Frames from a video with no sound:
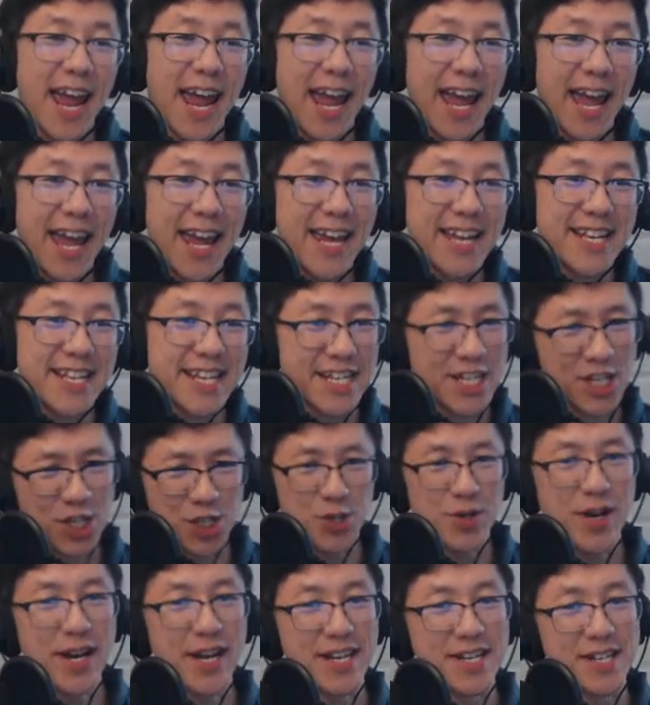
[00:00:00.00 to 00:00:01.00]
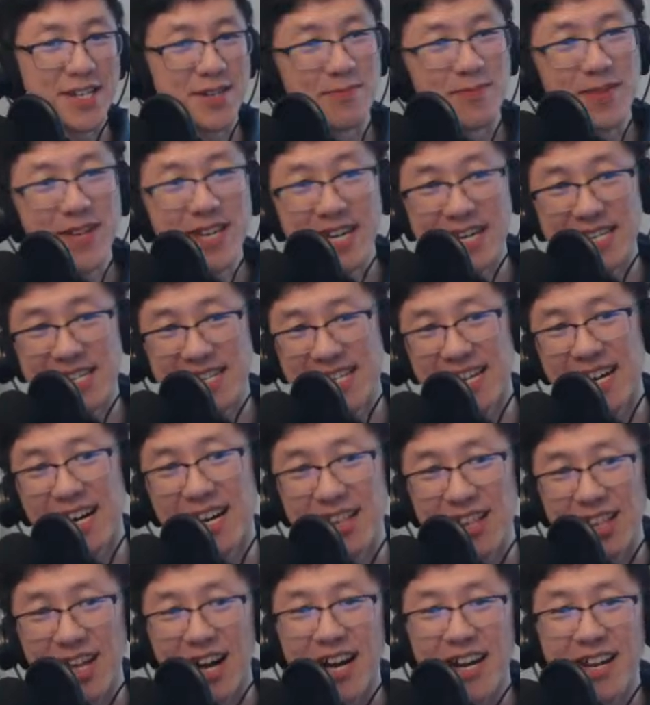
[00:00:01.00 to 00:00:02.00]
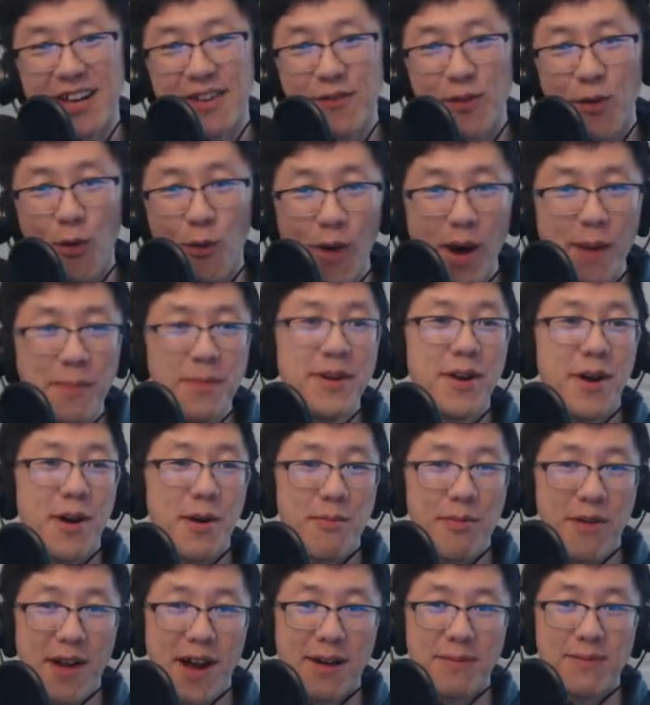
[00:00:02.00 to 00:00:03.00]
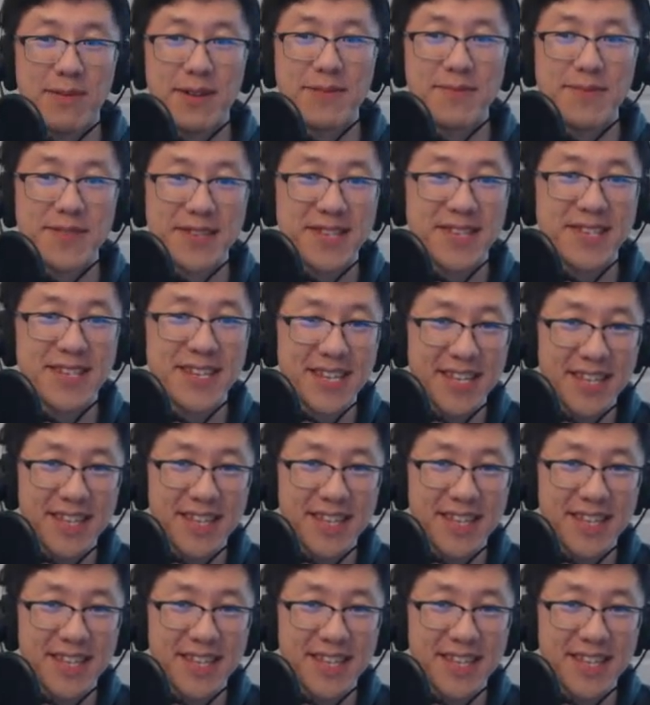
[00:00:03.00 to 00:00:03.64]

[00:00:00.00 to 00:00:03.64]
And it's strange because a lot of webinar problems,